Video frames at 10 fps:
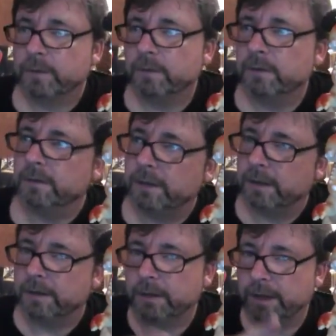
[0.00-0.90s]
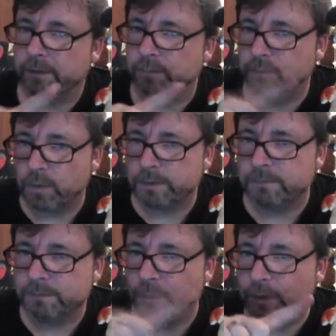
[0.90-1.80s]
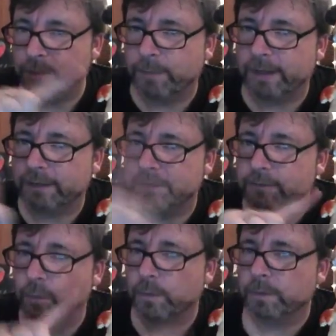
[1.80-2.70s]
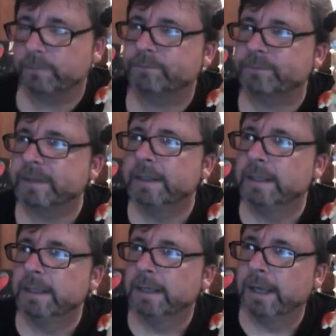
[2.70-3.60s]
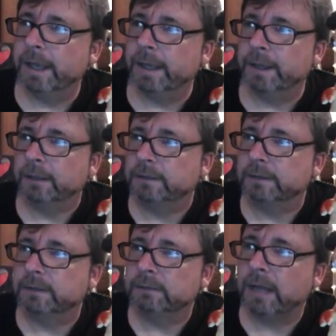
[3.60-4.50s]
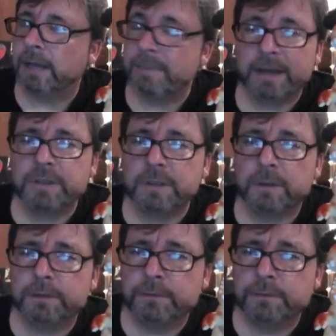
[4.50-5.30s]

or have one going back and forth. And I'm actually going to